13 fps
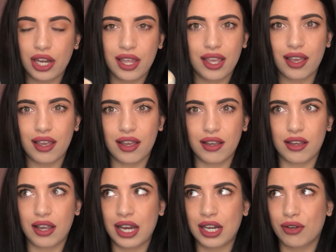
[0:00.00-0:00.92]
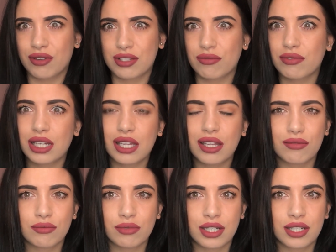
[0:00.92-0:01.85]
Like, I know it's a really
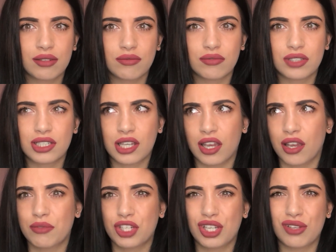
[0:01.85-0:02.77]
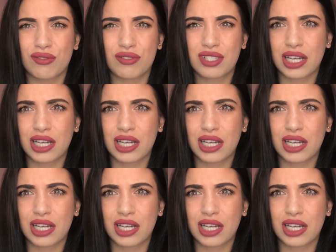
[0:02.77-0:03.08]
weird term to use,